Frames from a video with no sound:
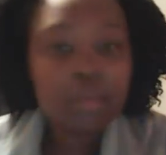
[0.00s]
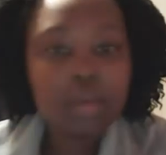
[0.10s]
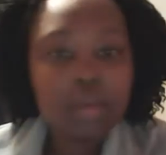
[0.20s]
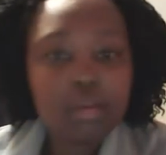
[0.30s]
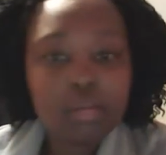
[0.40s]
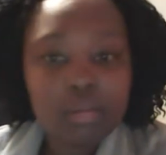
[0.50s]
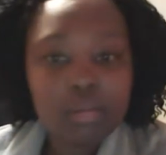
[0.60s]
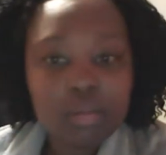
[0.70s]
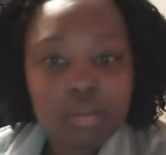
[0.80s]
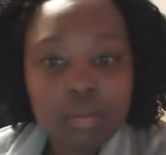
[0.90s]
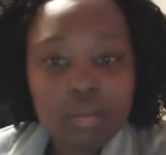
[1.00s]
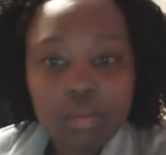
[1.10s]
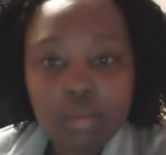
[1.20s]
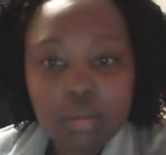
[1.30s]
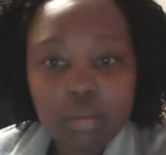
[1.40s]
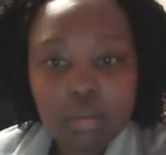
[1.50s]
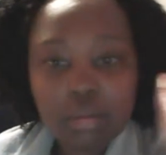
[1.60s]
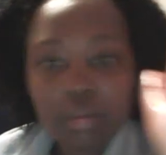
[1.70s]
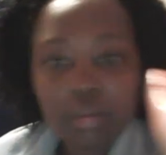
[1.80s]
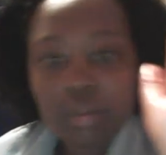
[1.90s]
about
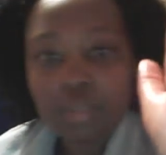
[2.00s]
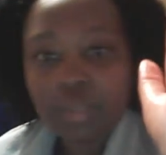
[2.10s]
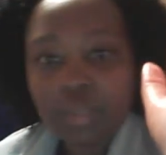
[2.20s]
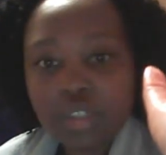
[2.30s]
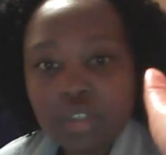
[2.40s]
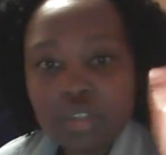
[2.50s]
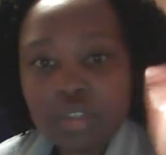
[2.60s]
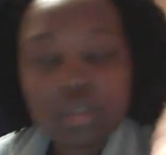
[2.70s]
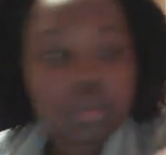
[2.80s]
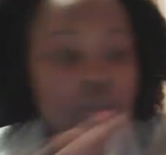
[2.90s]
this much,